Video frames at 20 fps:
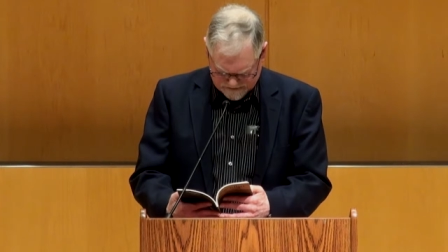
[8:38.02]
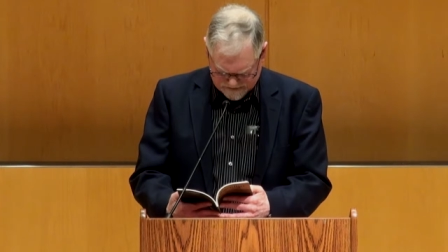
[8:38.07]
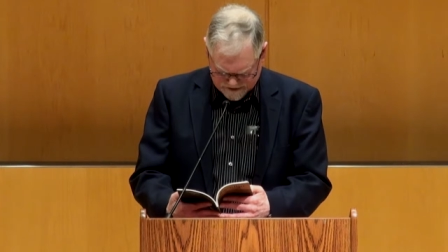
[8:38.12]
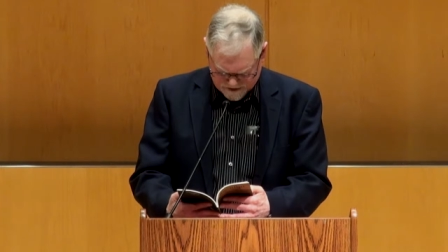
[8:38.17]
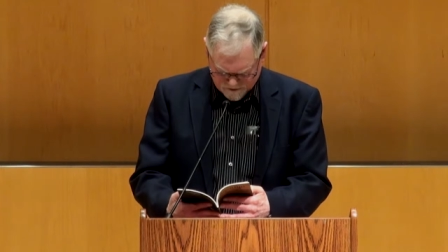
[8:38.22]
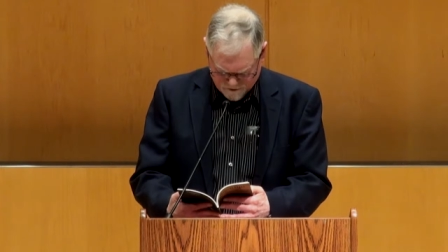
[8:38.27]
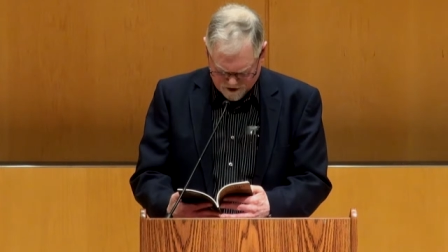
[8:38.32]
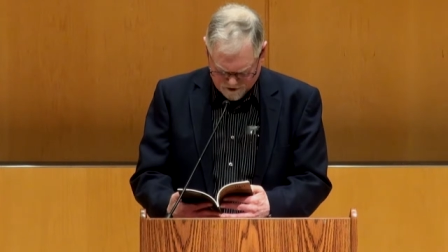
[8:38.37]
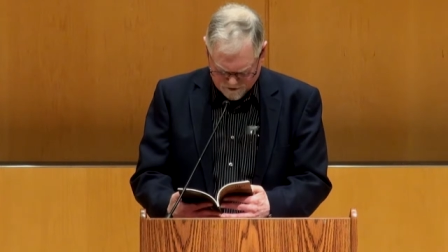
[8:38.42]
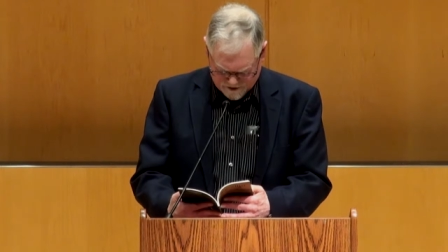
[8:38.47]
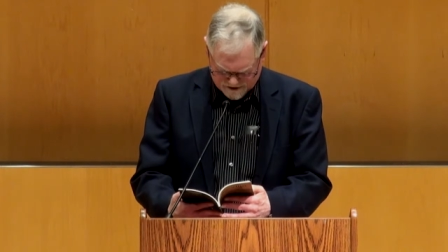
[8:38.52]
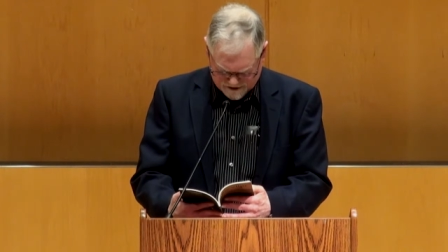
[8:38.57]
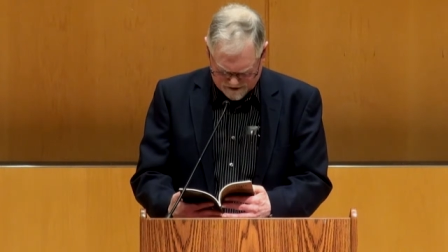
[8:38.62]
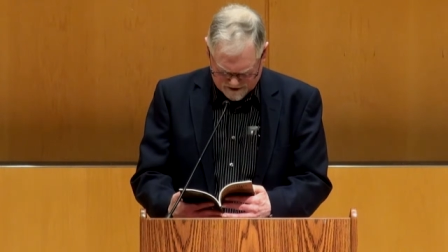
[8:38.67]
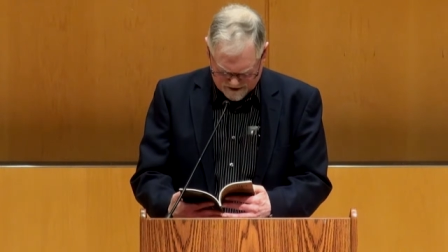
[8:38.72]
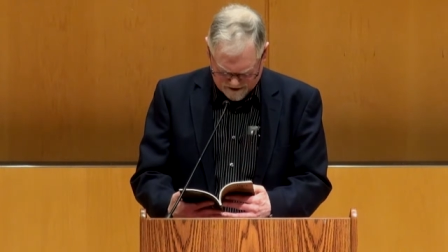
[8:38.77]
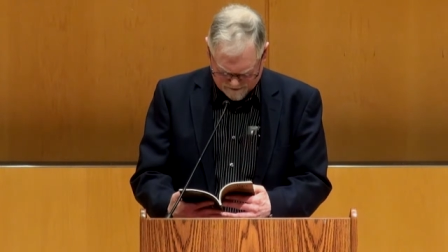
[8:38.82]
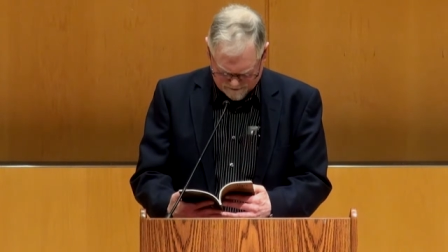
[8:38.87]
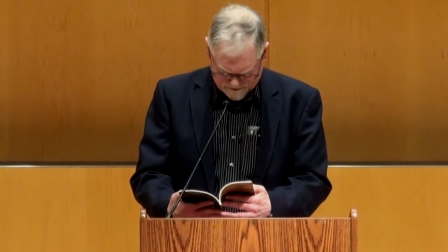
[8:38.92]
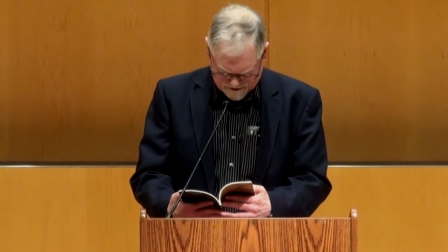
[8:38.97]
They broke in
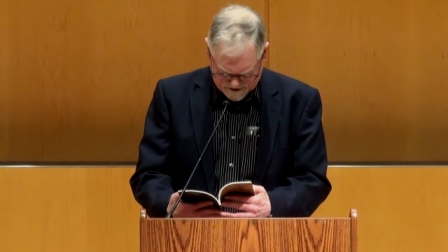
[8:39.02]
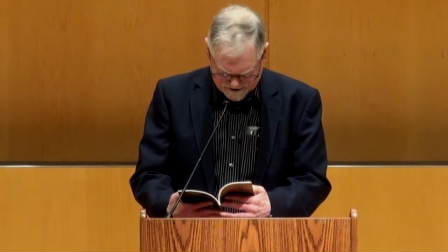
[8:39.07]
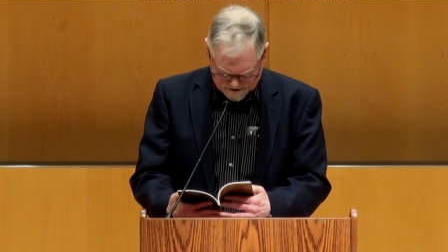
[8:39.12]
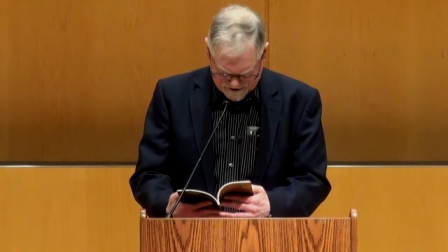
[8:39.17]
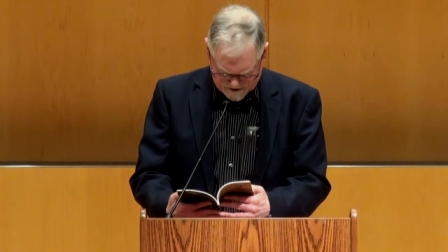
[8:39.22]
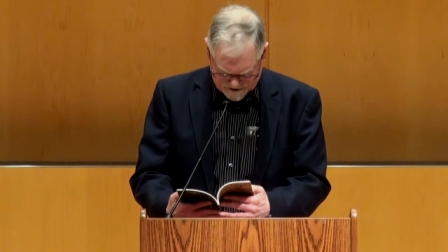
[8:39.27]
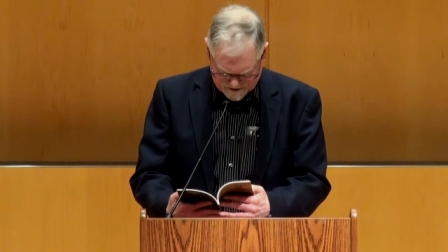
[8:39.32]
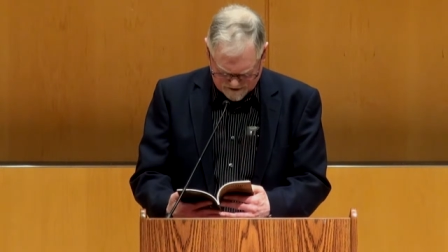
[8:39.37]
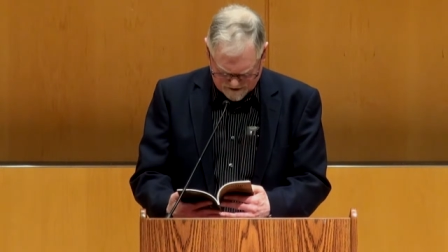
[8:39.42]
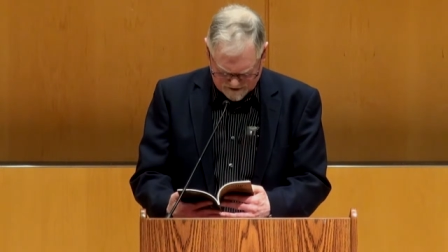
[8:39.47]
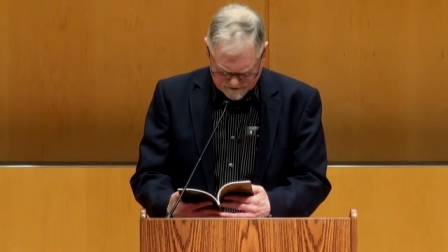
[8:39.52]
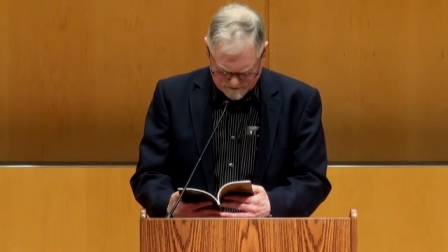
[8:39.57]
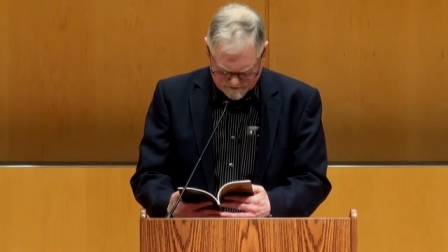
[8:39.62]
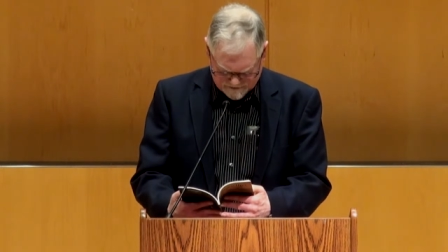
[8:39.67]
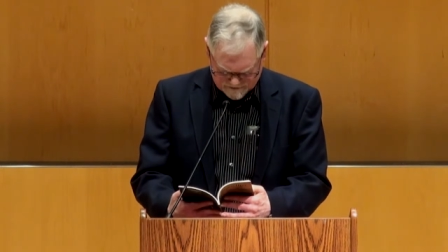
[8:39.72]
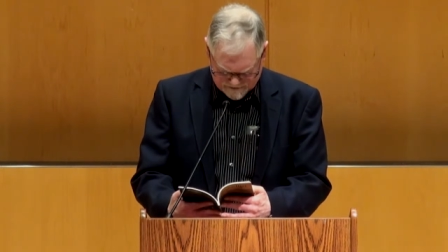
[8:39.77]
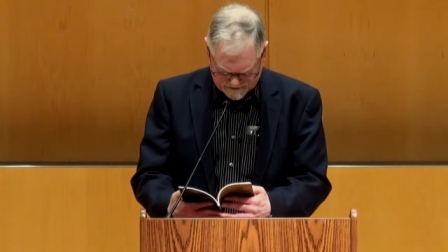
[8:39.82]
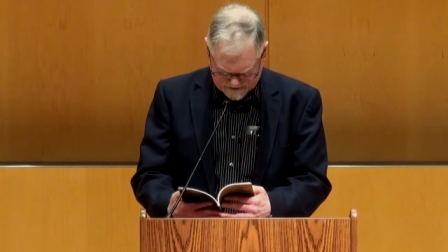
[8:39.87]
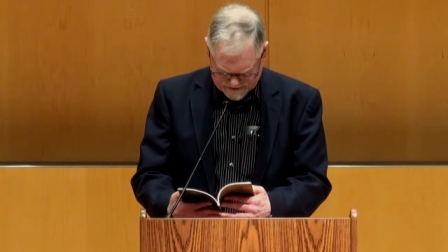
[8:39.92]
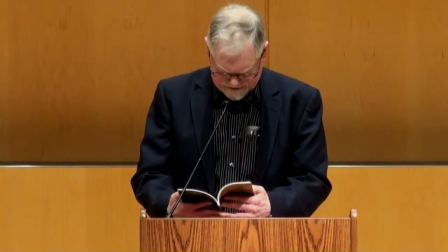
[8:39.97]
companies to
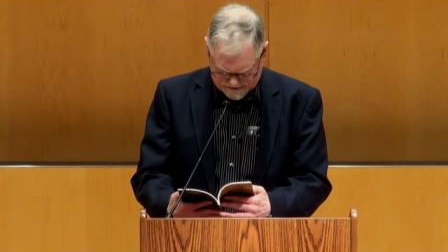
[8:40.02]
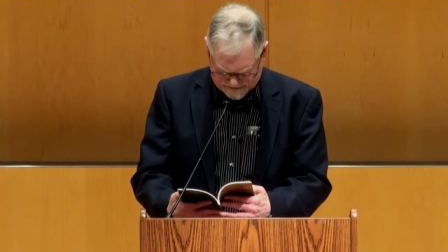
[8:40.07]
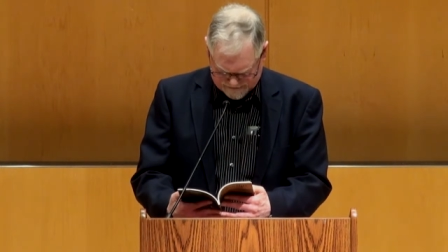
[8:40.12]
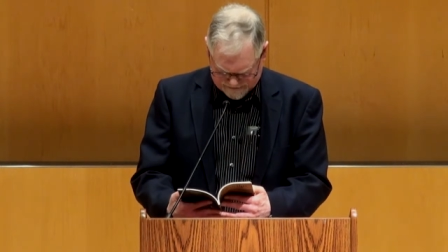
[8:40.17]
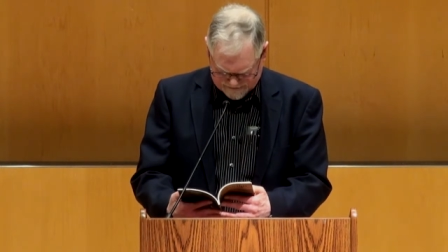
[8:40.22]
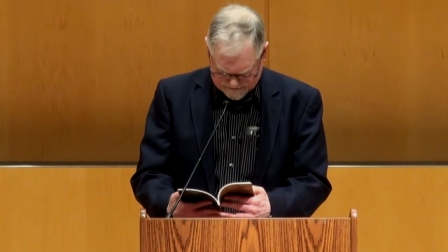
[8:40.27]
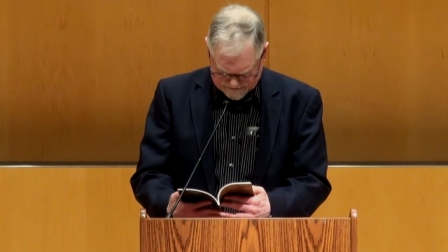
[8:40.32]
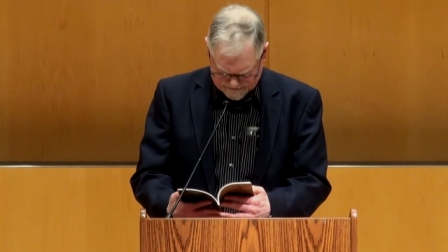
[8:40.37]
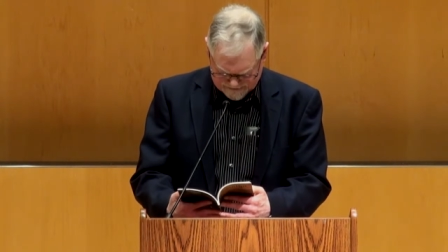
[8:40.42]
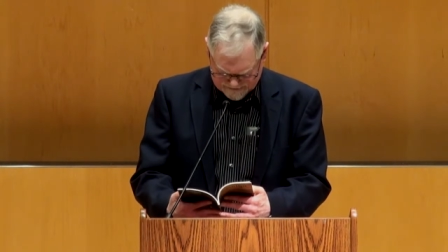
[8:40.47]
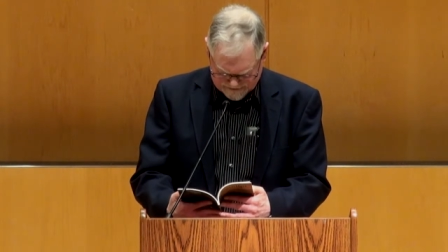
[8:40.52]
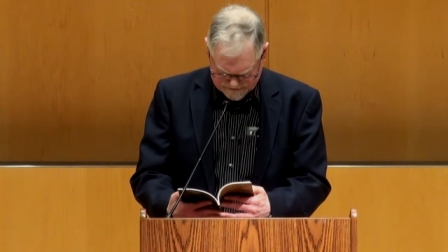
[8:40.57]
circle the lake